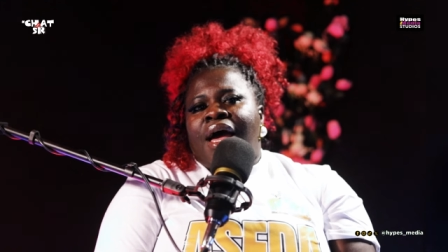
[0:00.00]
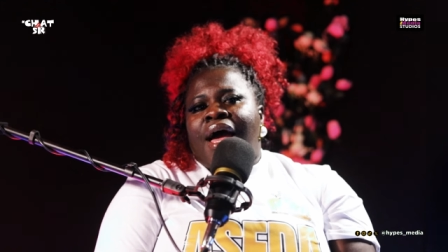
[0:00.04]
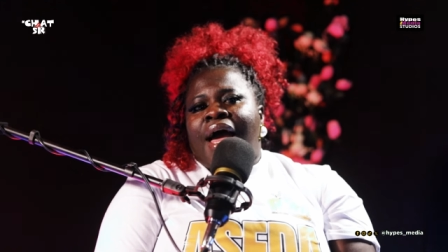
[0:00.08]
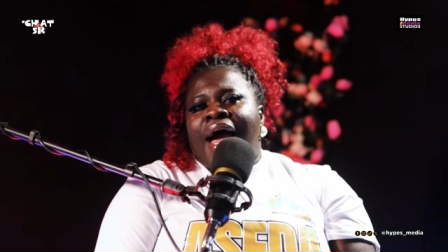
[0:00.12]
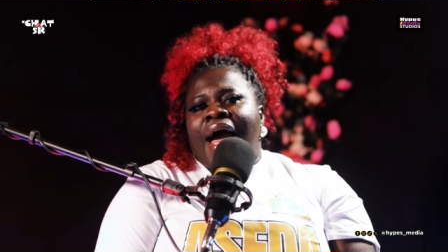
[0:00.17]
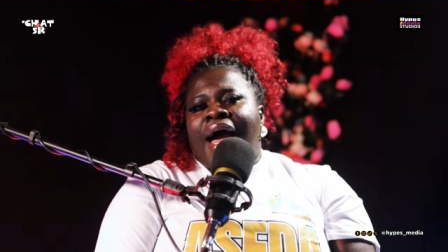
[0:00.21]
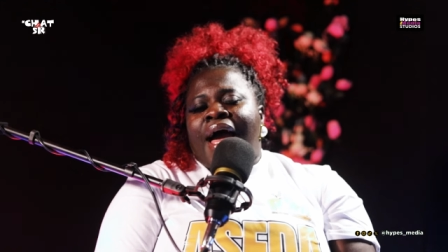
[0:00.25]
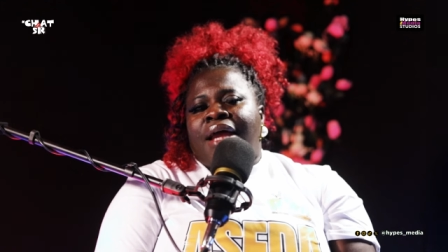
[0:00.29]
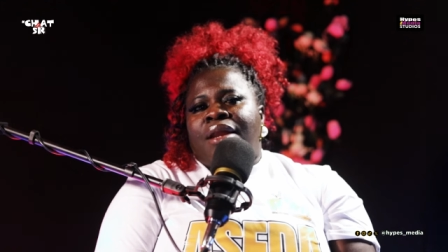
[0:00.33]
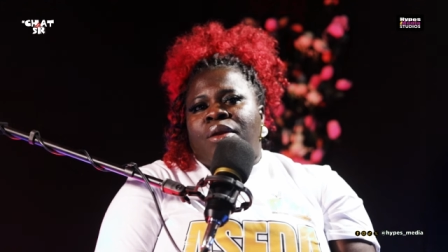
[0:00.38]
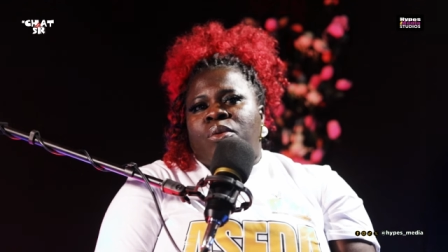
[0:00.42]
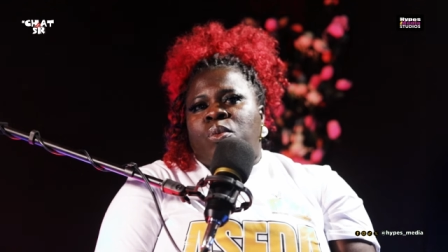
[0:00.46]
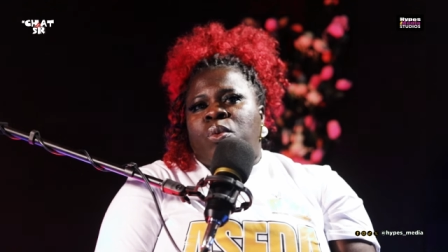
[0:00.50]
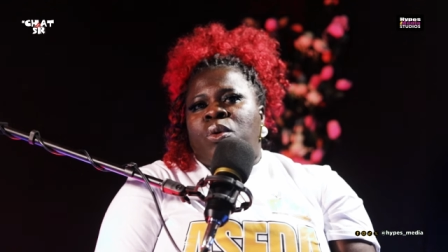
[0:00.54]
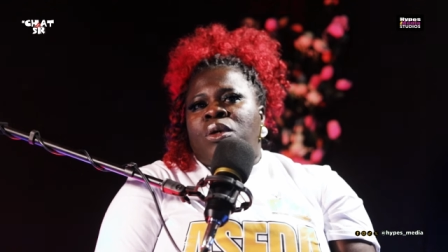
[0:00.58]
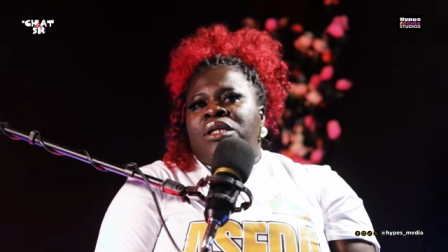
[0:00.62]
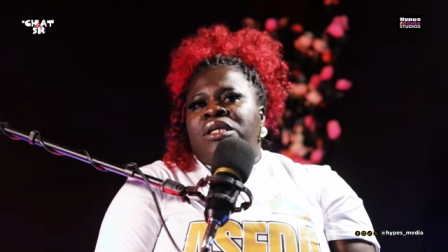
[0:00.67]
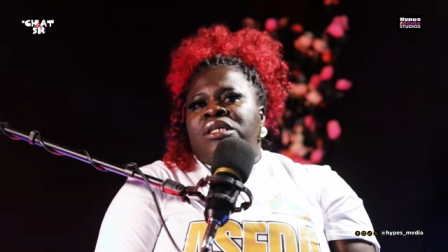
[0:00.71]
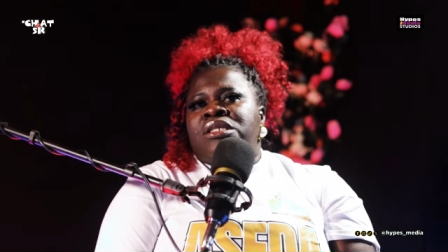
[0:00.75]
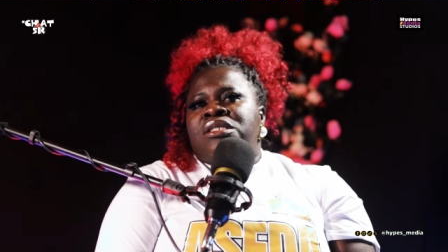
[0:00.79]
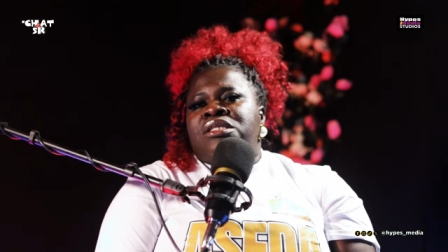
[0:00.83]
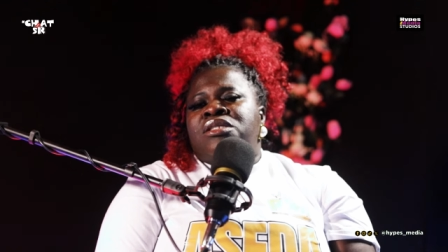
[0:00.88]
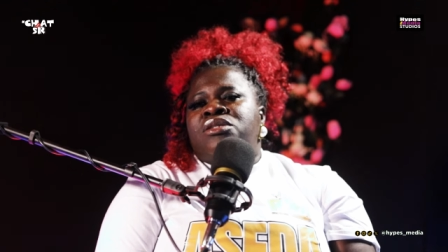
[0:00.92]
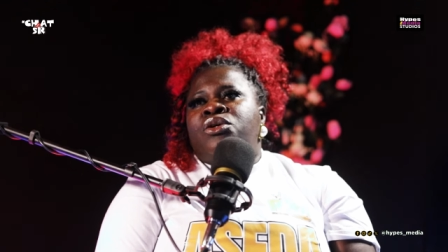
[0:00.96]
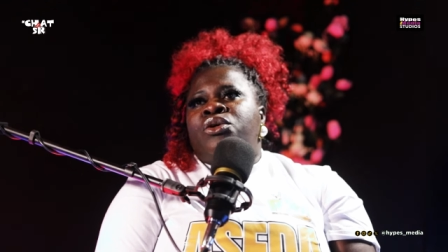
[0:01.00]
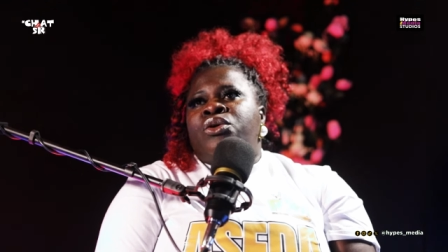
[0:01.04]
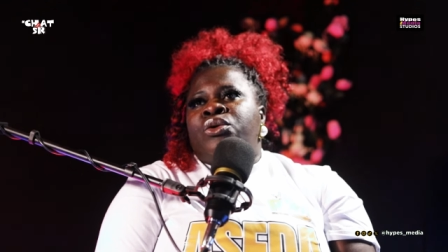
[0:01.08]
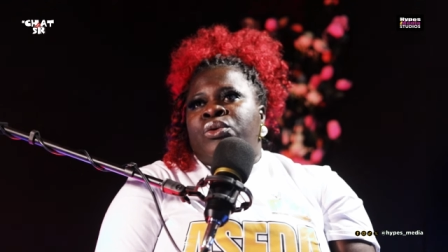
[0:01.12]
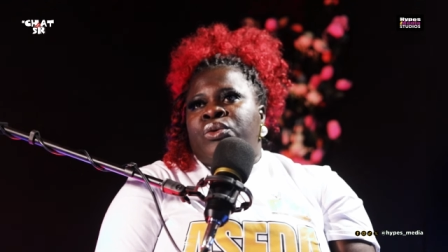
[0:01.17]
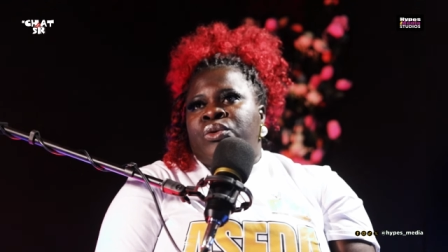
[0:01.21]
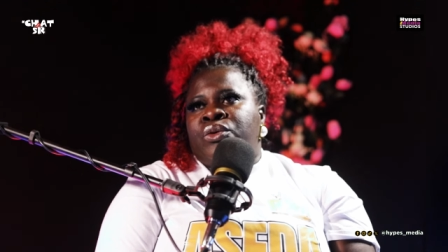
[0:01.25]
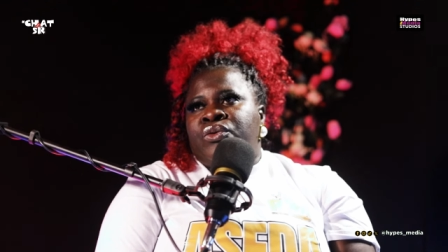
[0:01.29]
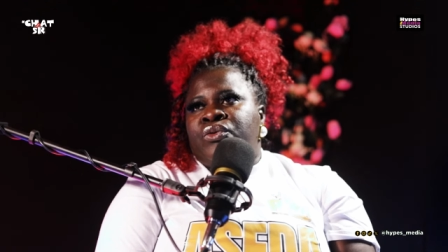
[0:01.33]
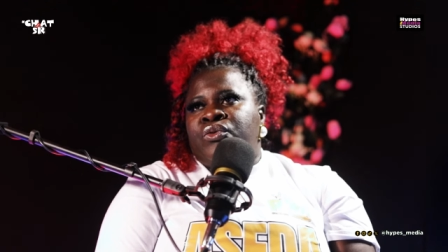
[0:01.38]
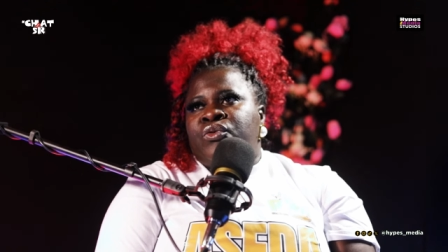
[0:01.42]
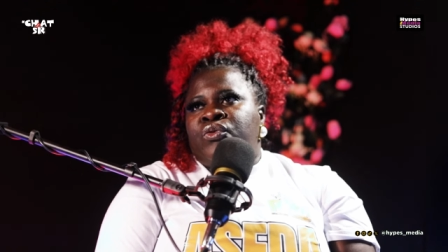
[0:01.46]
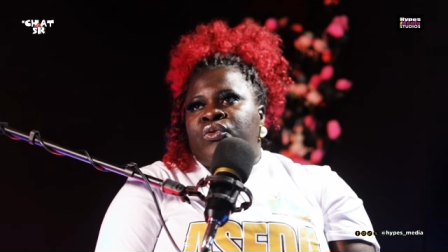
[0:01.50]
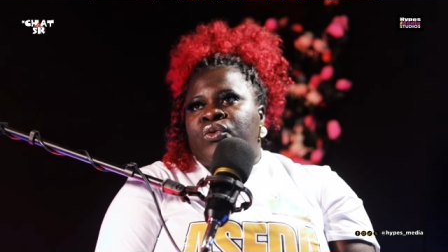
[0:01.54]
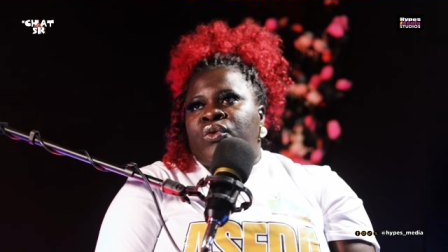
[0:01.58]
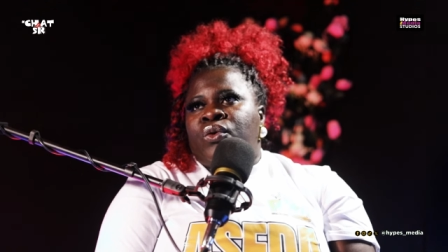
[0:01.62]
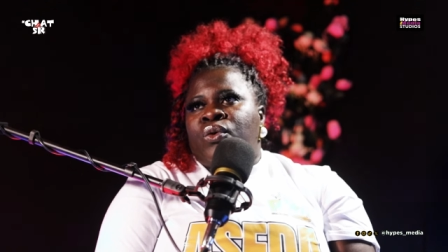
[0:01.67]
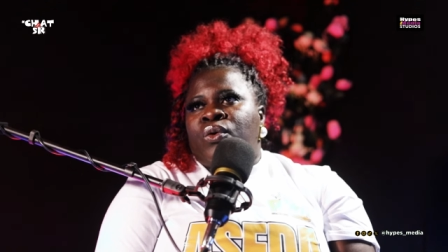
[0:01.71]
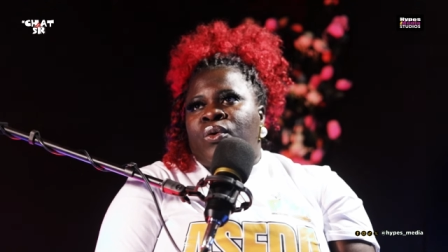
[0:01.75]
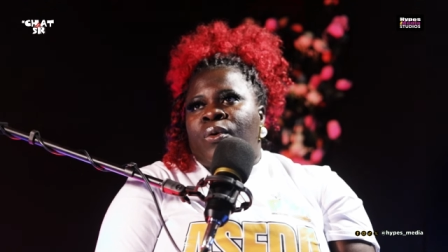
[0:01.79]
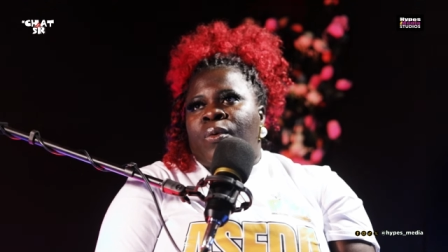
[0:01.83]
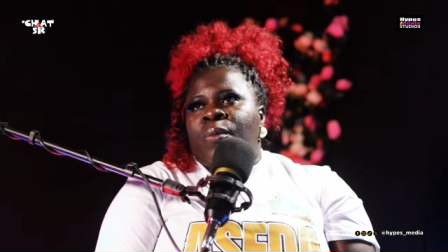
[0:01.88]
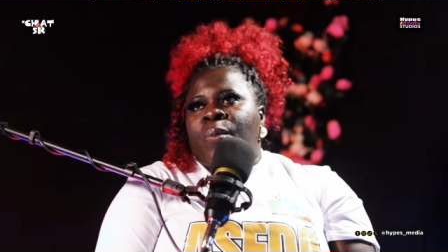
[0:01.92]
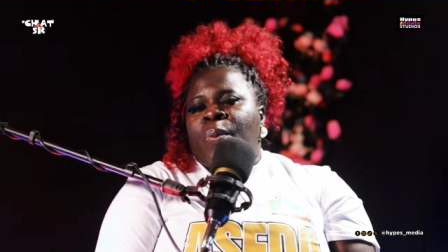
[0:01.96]
at what is good
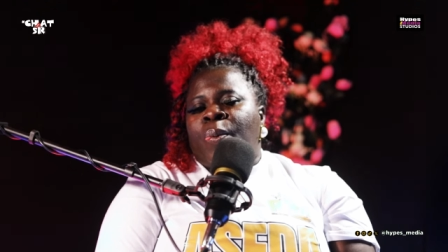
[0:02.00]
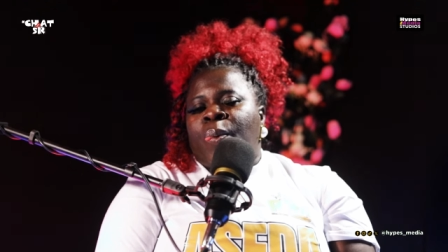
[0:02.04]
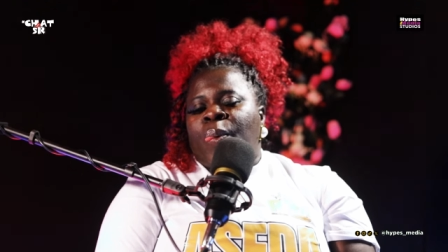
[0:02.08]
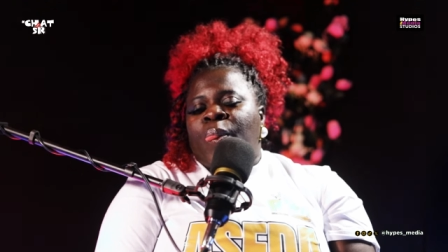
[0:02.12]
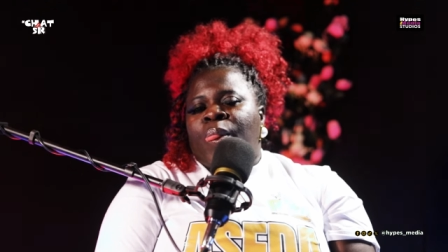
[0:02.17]
for